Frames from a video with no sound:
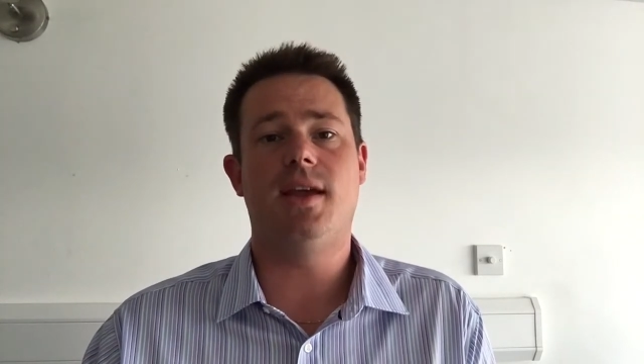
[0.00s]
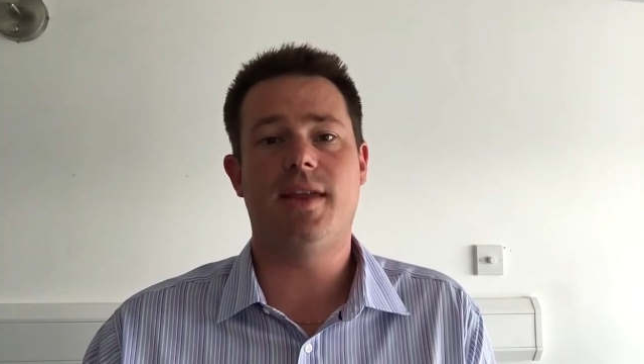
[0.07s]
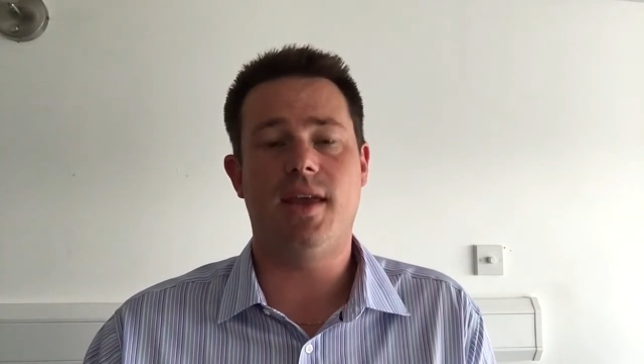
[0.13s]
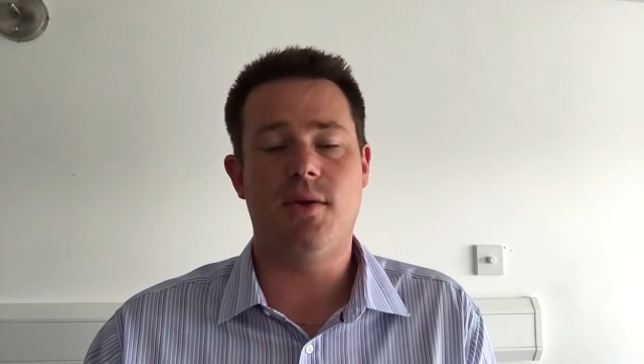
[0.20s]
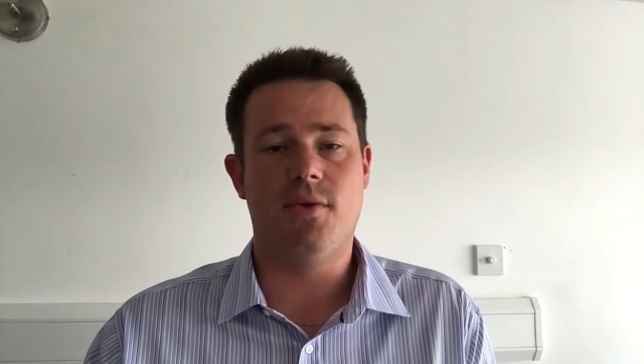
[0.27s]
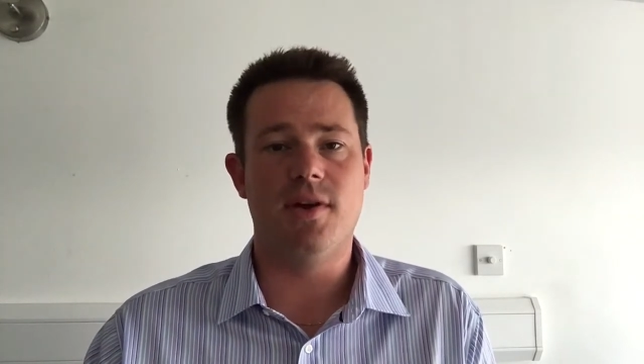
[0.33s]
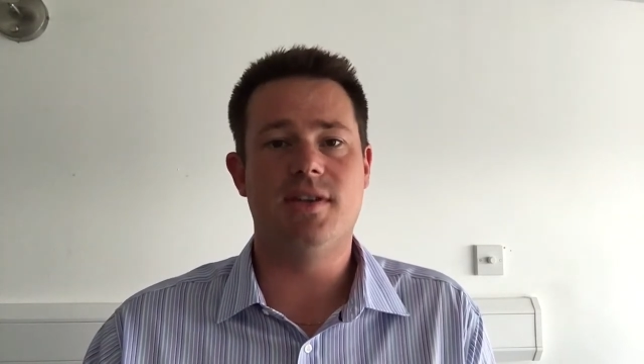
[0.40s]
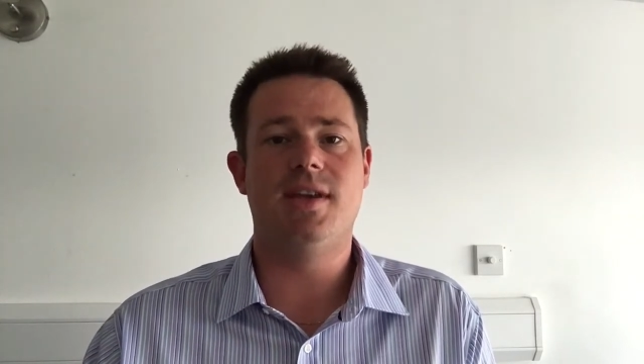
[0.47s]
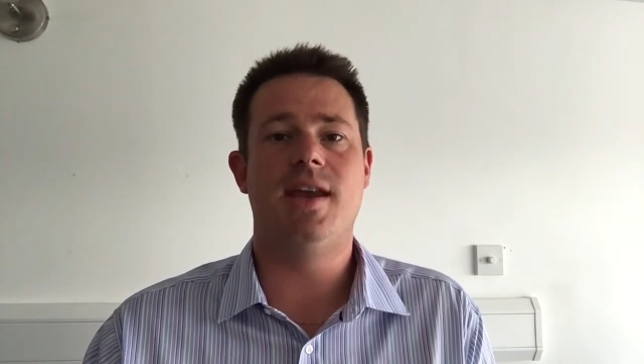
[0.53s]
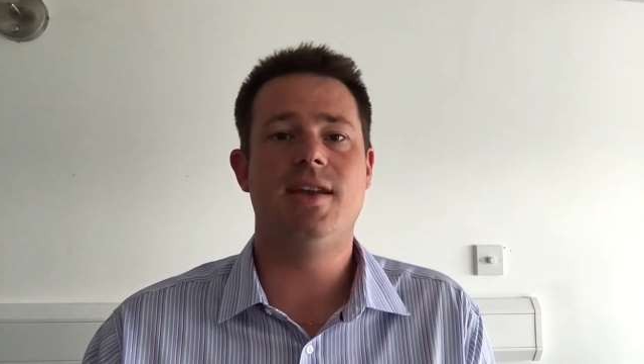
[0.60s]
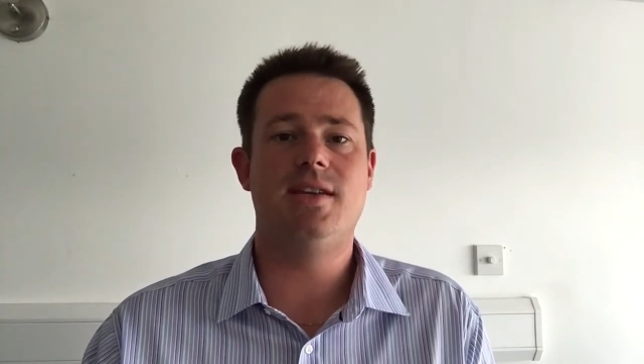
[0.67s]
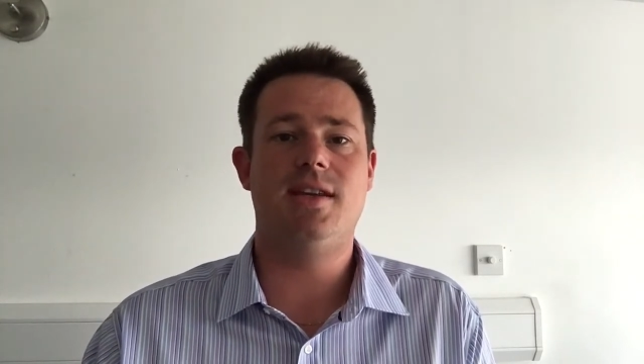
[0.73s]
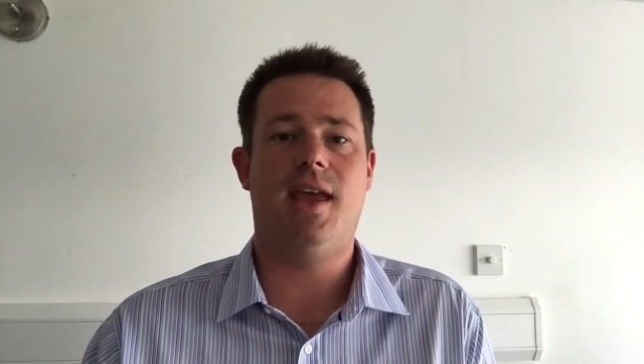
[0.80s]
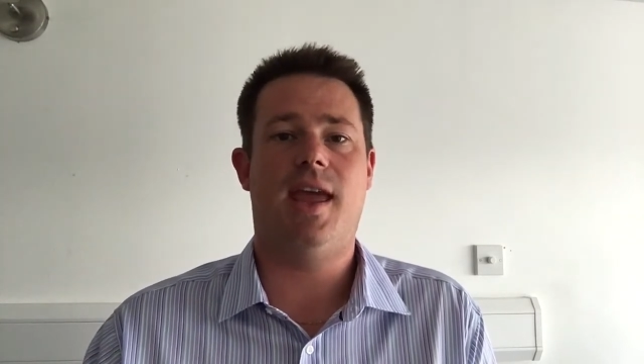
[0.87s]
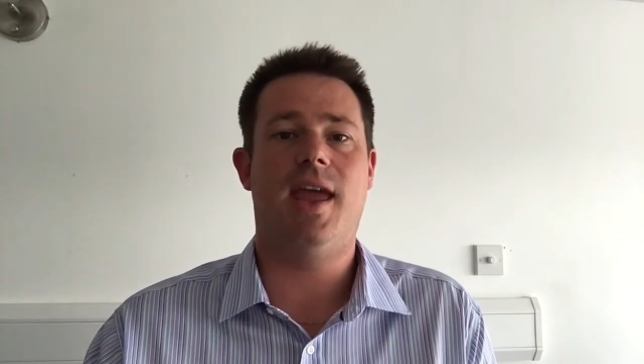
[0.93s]
that you're
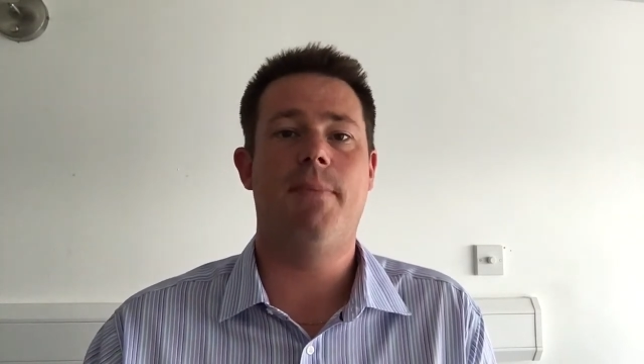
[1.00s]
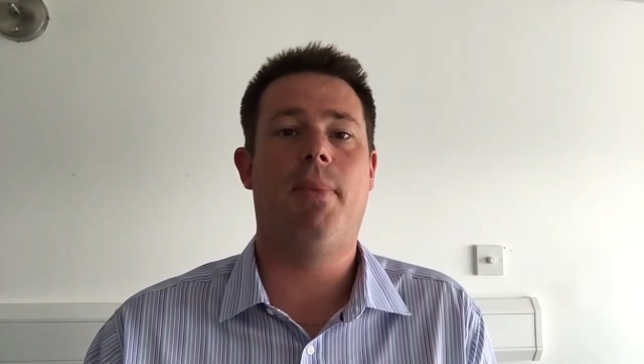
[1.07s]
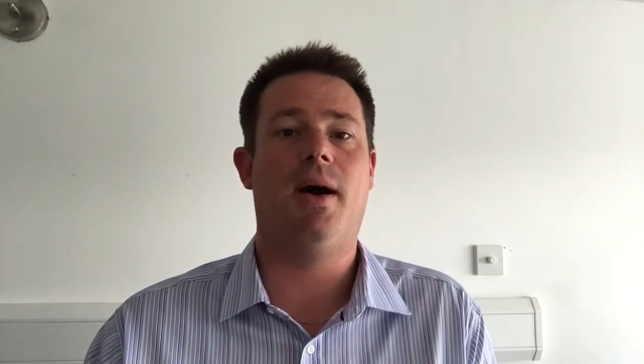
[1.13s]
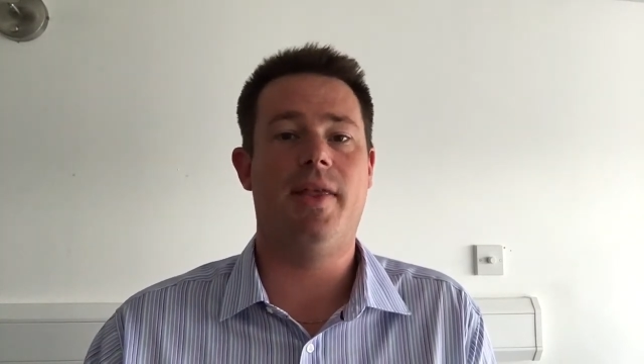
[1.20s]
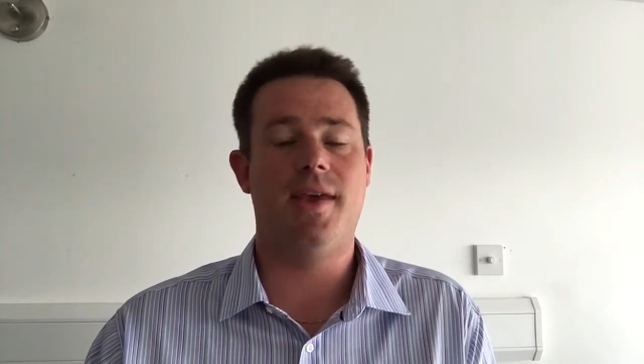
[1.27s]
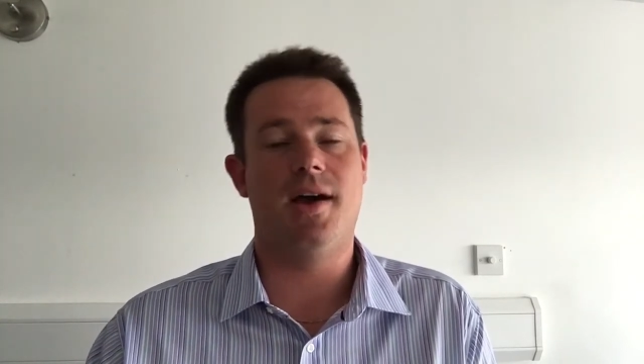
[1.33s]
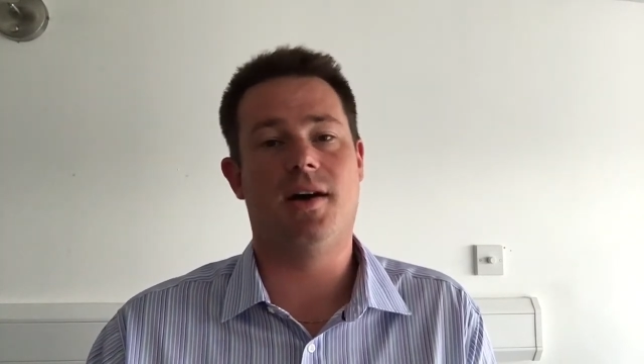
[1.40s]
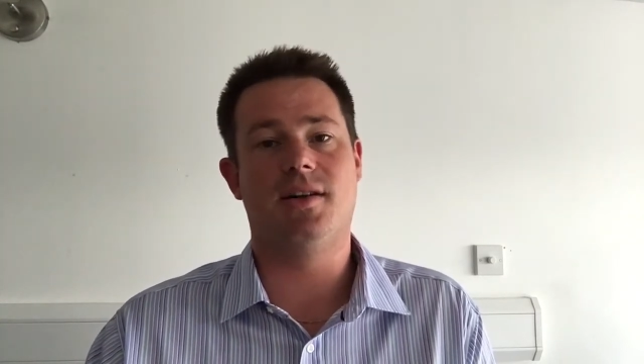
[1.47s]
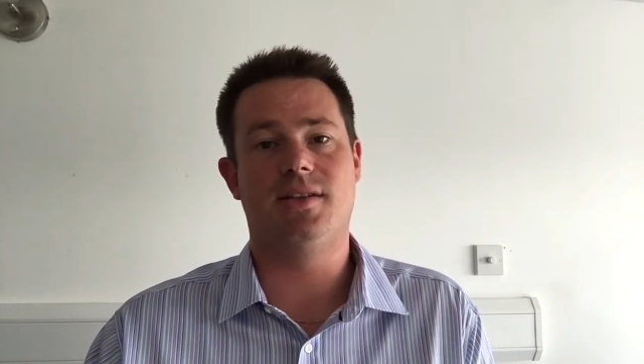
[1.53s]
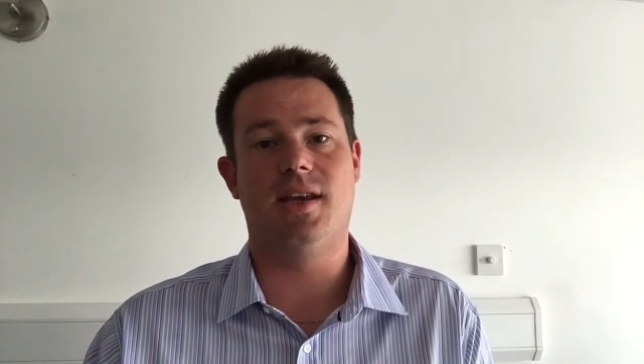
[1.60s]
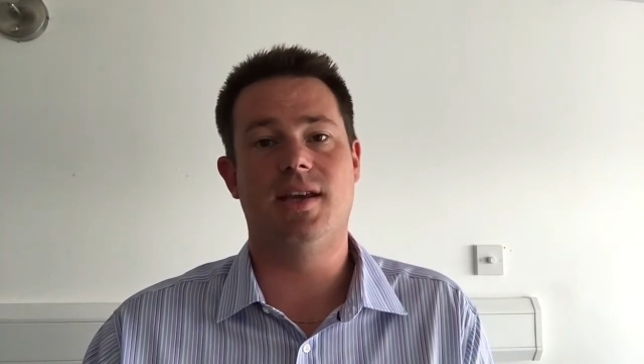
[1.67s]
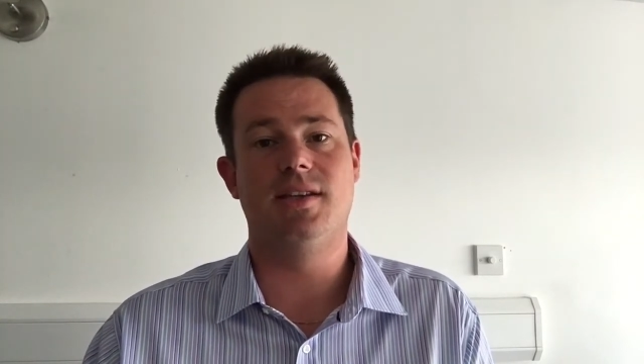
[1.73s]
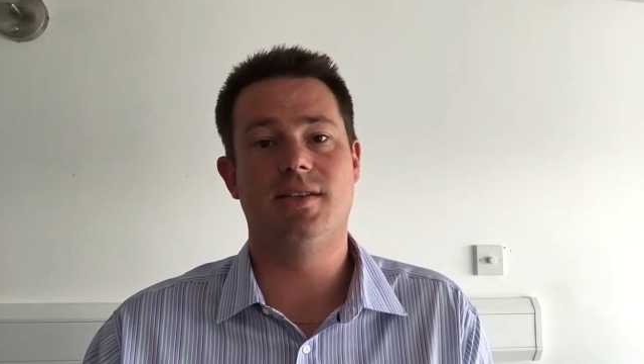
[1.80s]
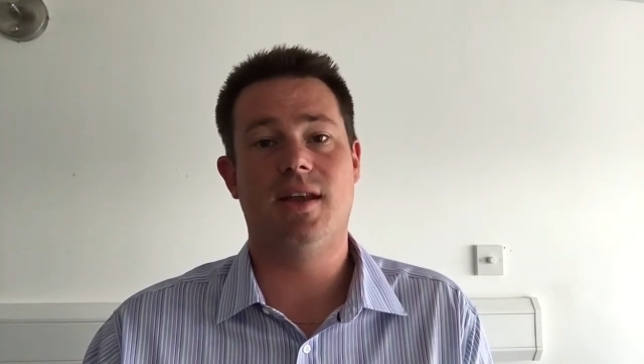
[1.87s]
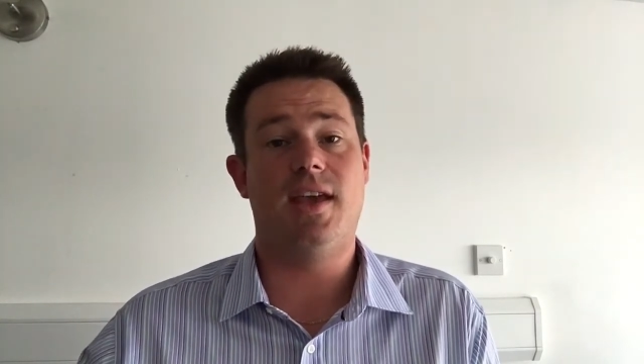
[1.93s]
intended to hear by the
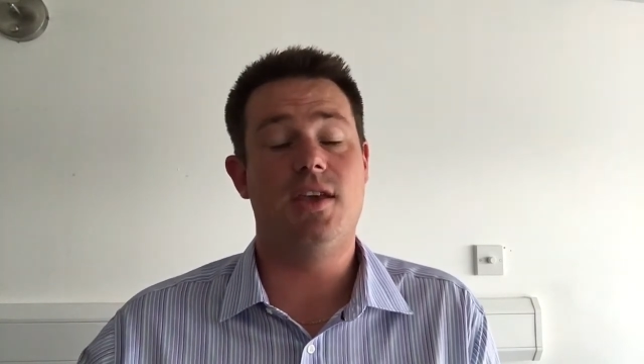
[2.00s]
artist.